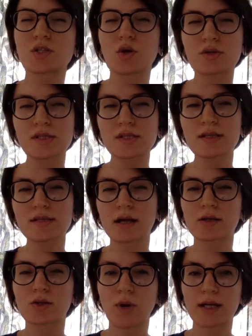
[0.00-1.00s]
resources
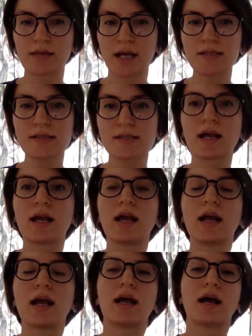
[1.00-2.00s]
are quite nice.
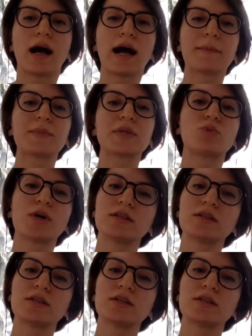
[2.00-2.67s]
I mean,